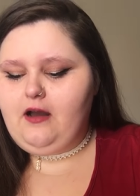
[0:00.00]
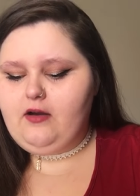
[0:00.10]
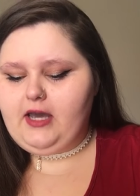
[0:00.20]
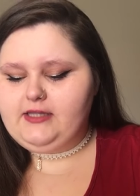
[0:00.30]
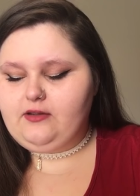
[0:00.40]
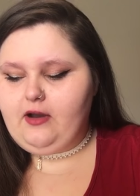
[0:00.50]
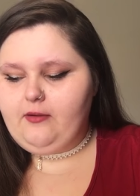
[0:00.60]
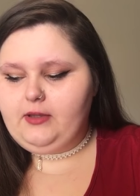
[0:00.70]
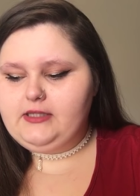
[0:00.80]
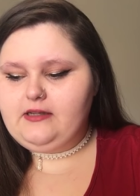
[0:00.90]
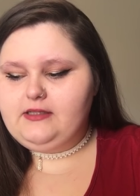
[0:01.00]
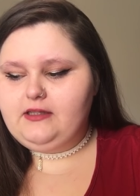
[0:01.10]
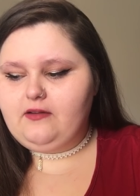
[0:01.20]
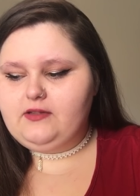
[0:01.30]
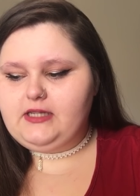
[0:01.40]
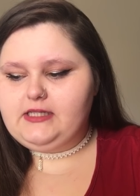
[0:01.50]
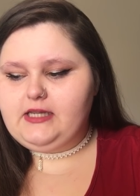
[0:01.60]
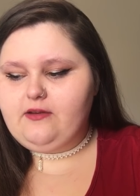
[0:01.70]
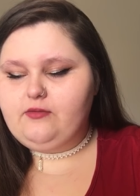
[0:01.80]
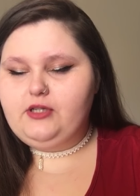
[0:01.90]
Okay, so I realized I was in love with
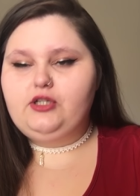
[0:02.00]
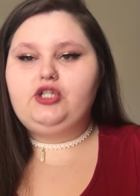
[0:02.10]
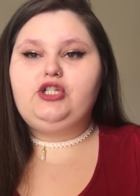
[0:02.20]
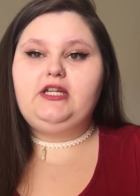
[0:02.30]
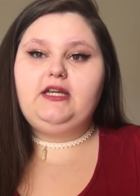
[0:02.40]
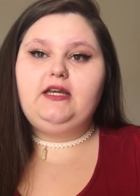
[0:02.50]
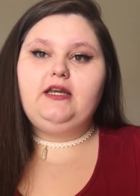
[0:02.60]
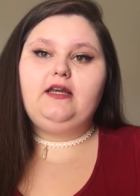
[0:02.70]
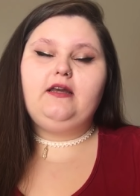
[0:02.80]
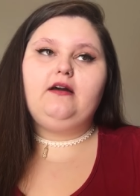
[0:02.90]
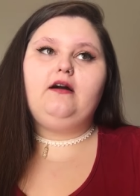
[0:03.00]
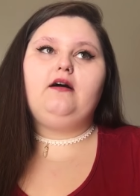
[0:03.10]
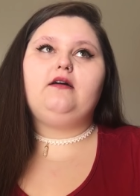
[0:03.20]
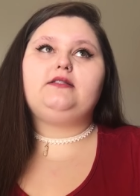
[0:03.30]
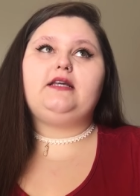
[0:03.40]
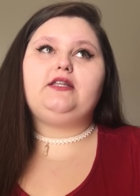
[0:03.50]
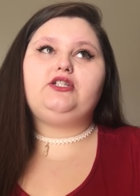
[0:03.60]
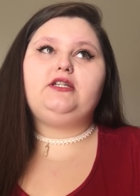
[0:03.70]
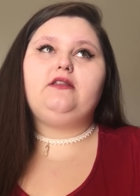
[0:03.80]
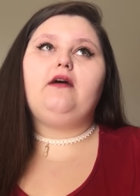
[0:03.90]
Destiny when she said that
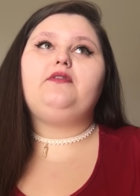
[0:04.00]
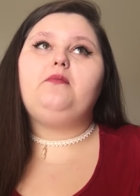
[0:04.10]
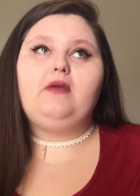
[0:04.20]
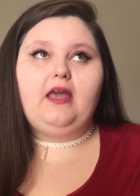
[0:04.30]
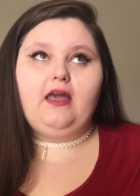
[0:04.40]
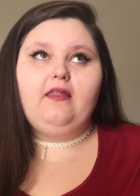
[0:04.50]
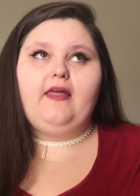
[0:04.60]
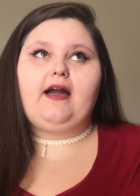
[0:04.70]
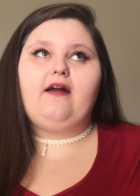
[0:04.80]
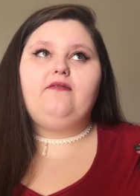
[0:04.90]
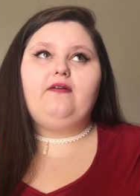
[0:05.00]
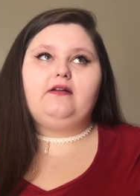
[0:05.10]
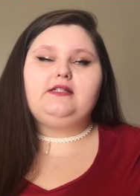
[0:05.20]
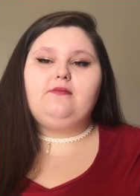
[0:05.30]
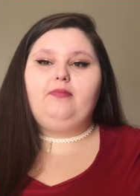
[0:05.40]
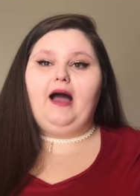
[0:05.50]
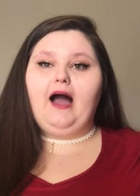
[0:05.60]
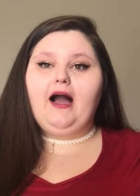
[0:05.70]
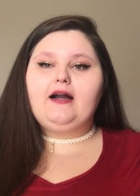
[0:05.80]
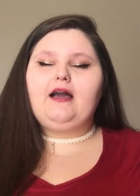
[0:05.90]
she loved me. Like, I felt it
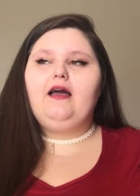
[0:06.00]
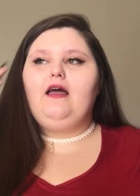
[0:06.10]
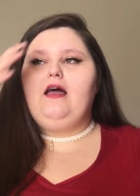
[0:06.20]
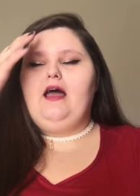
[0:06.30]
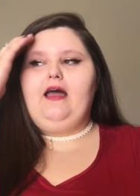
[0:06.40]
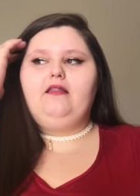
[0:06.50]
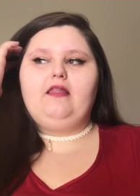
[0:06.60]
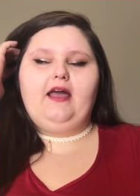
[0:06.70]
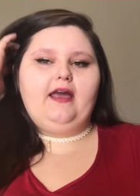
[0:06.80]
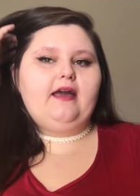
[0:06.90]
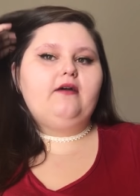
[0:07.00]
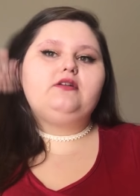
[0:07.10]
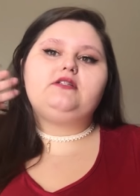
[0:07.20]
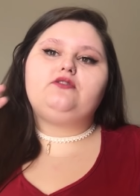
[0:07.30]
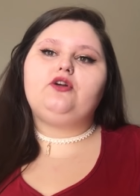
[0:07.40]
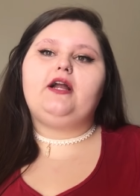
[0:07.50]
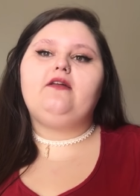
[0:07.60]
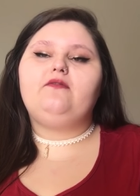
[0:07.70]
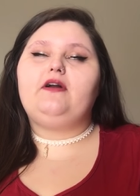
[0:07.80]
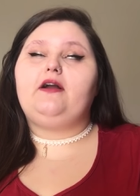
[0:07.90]
back. And, like, it was during
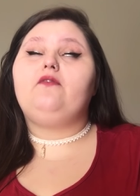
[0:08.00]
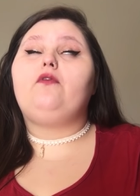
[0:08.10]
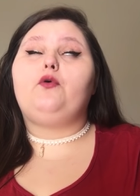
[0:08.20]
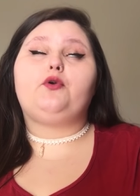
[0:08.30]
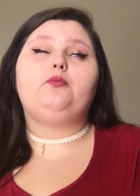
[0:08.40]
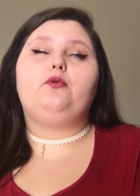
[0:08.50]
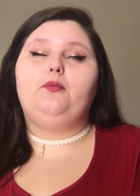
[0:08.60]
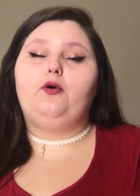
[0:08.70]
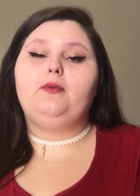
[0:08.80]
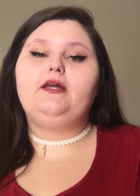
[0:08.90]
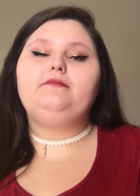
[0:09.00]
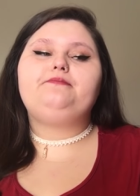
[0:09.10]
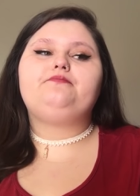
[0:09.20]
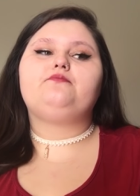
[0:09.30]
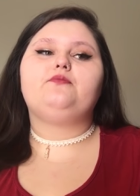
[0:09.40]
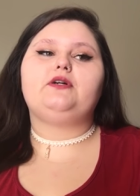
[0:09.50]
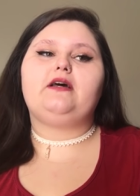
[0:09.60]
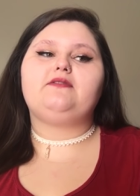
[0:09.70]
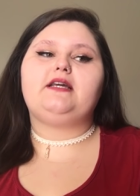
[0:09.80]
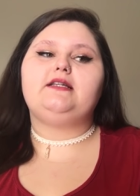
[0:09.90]
a very vulnerable moment. I won't
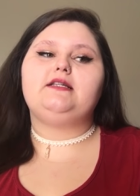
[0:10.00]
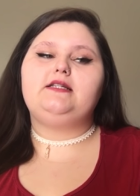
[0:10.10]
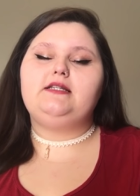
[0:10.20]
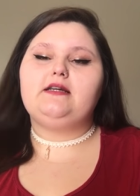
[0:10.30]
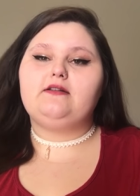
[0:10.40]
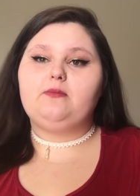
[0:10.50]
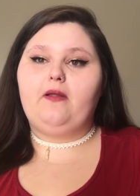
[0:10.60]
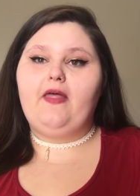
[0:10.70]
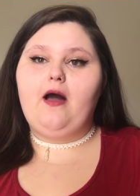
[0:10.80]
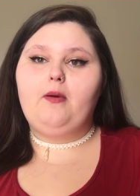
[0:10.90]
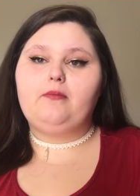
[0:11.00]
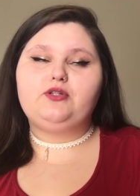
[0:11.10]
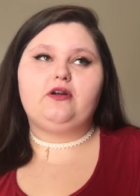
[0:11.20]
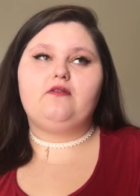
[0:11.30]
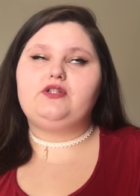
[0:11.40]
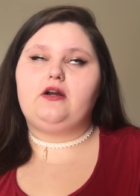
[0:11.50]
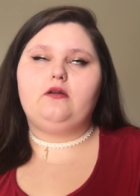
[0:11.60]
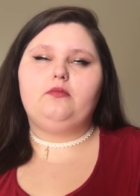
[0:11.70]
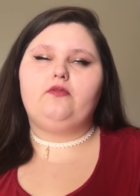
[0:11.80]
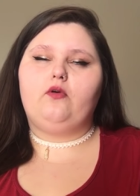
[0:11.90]
have to get into details about that, but I'm sure I've shared
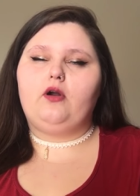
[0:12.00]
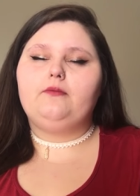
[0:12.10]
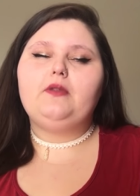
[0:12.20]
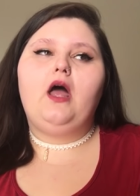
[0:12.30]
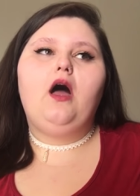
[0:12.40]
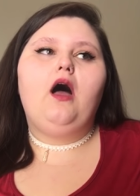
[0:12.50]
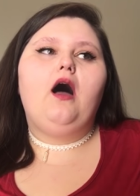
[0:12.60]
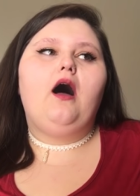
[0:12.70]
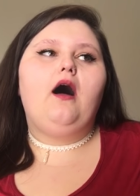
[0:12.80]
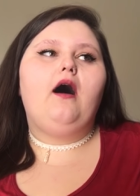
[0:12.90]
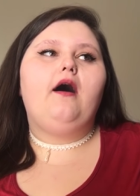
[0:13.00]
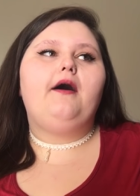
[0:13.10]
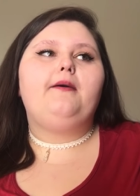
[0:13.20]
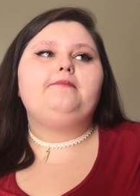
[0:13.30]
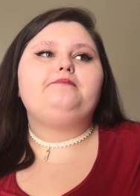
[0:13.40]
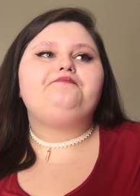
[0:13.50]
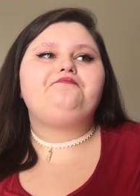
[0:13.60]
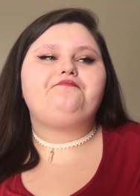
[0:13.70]
it before. Um,